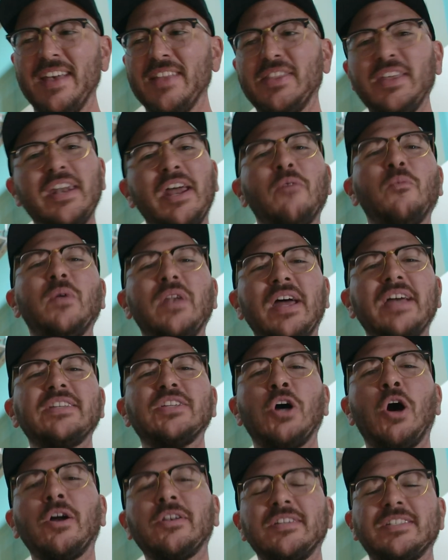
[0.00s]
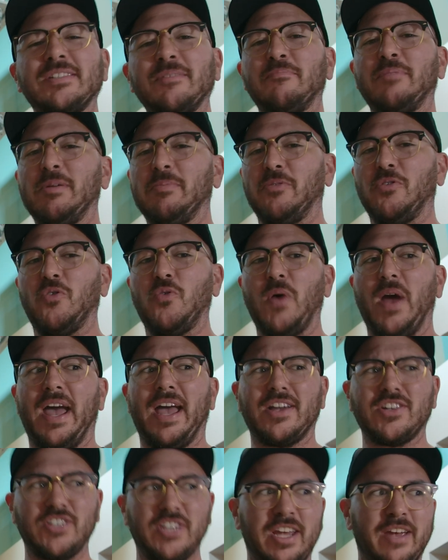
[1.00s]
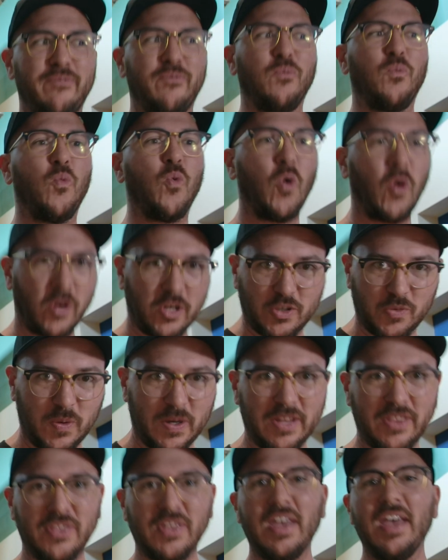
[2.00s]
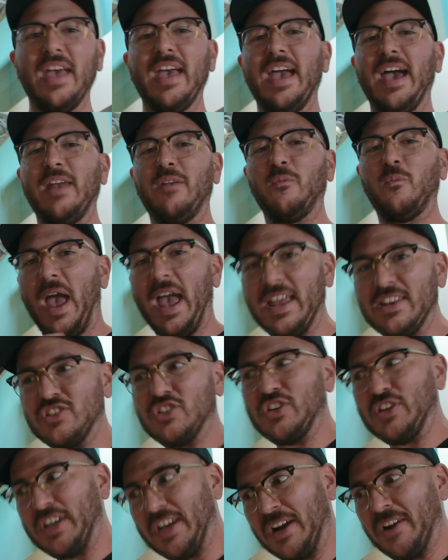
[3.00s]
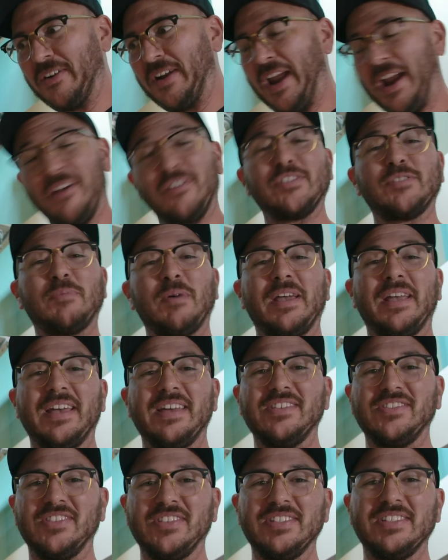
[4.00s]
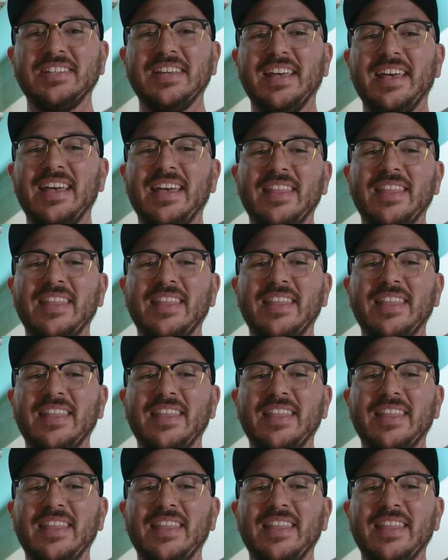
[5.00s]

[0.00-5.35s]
Then I talked to some people who actually have worked with and engineered Aerospike engines.